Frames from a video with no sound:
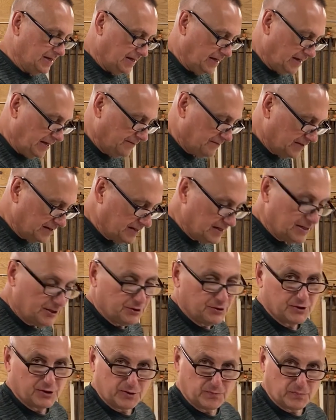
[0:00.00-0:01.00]
even
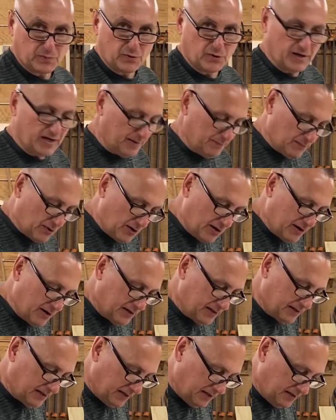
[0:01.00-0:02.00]
though they're
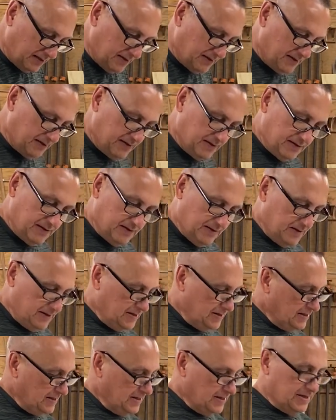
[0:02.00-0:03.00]
pre-marked,
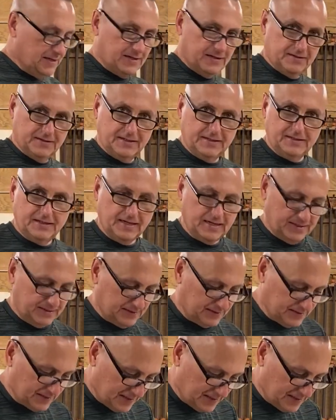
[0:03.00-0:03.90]
it only takes an